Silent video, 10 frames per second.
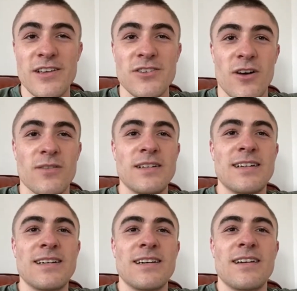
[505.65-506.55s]
So
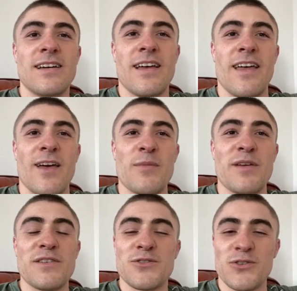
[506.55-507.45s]
if
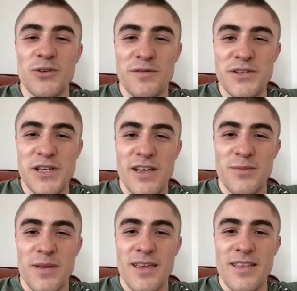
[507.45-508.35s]
it's good enough for
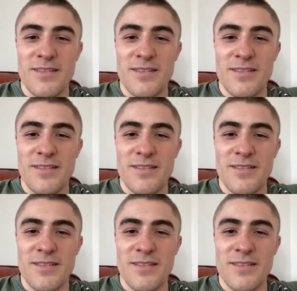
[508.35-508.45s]
GSP,